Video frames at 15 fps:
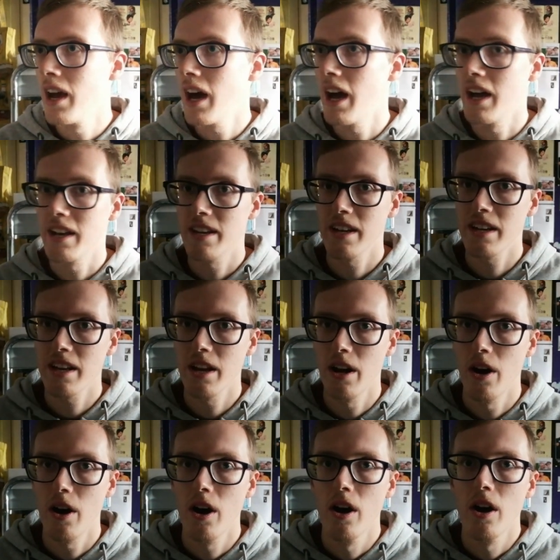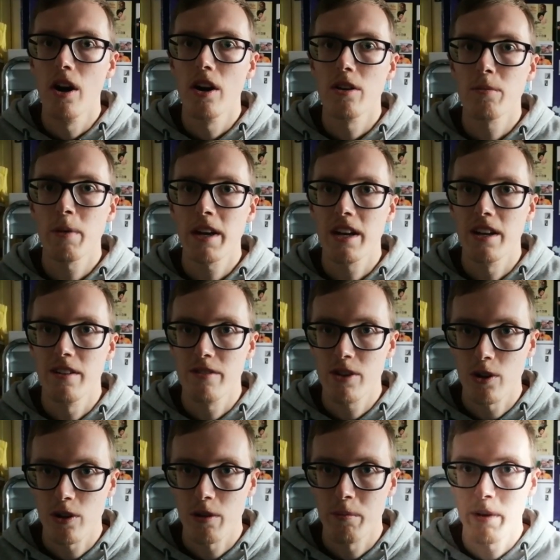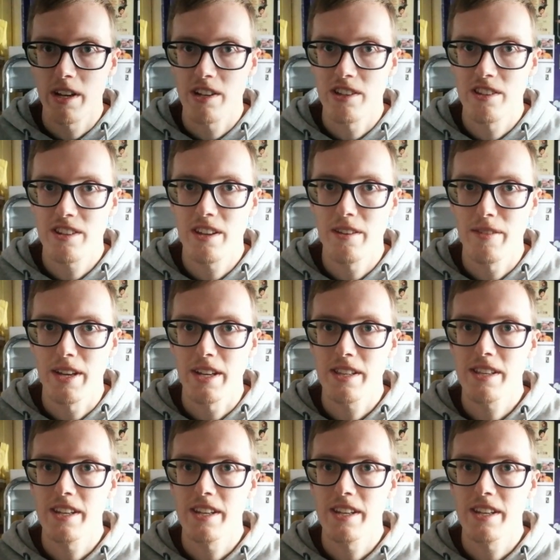And speaking of Talking Pictures TV,